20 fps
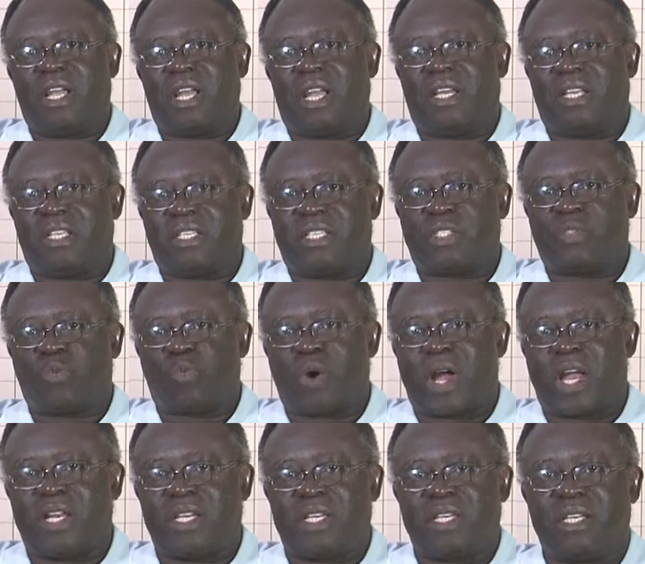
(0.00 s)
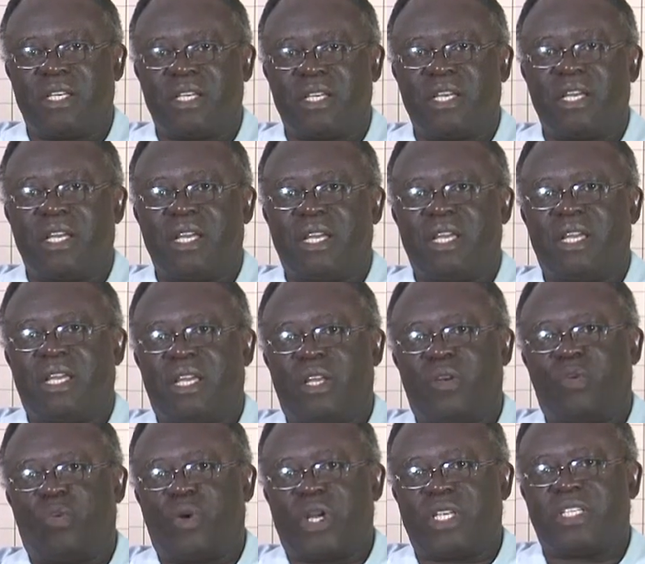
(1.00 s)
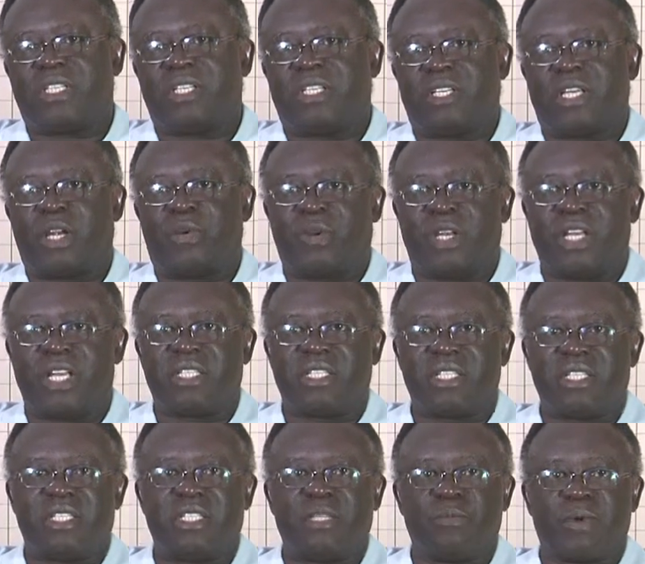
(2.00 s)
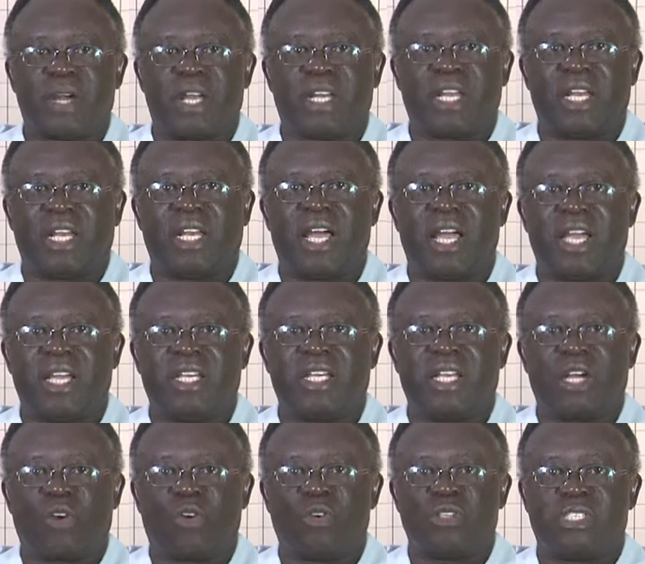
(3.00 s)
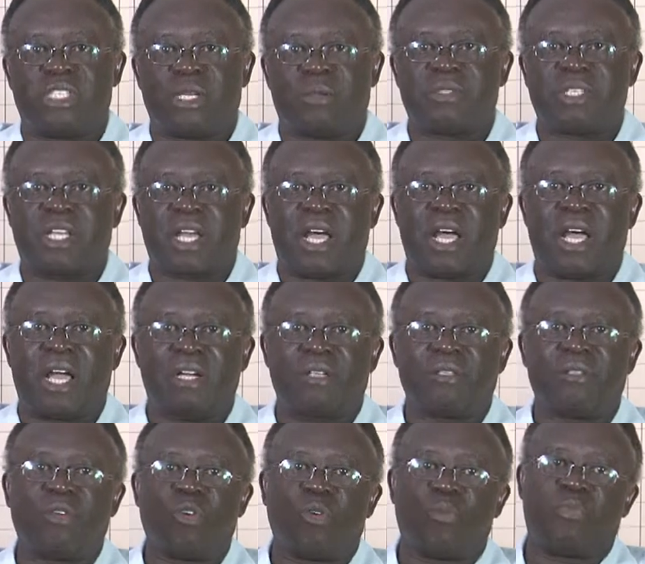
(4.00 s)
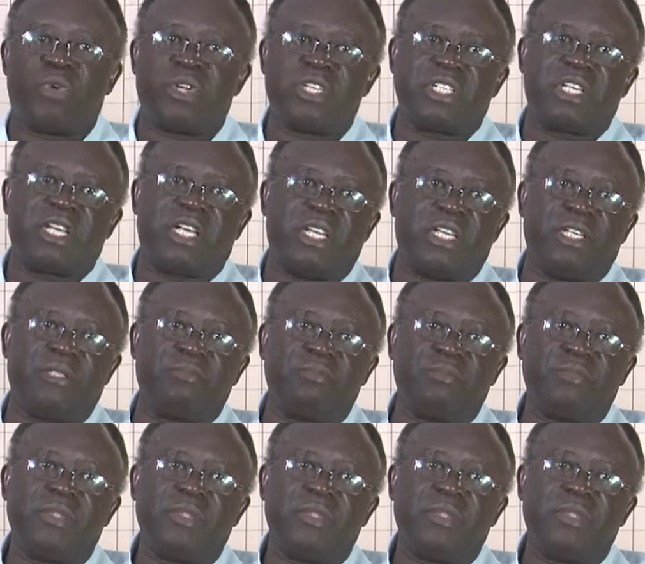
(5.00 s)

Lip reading: and it is one in which the relationship underlying the concepts are operationally